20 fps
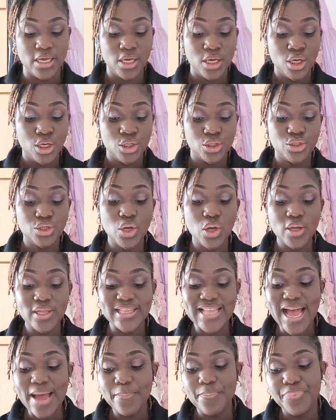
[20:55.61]
So
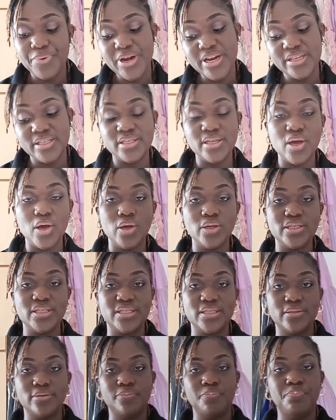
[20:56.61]
that brings
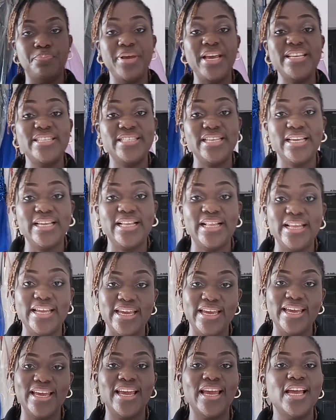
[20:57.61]
us basically
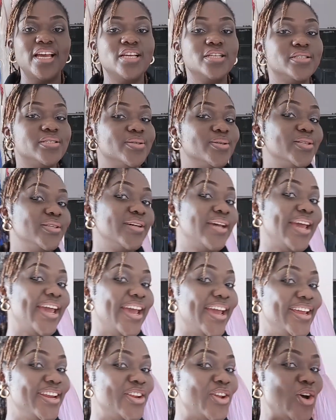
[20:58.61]
to the
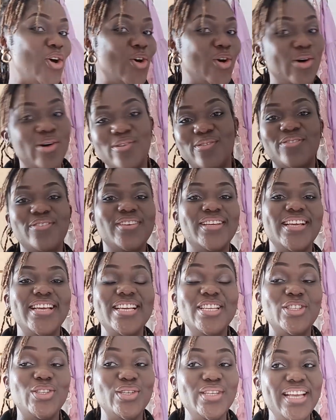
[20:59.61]
end of
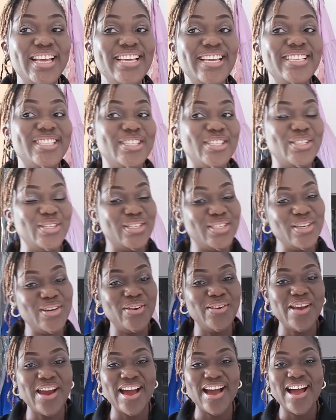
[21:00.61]
today's
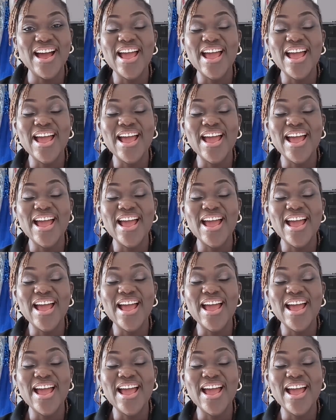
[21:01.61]
tutorial.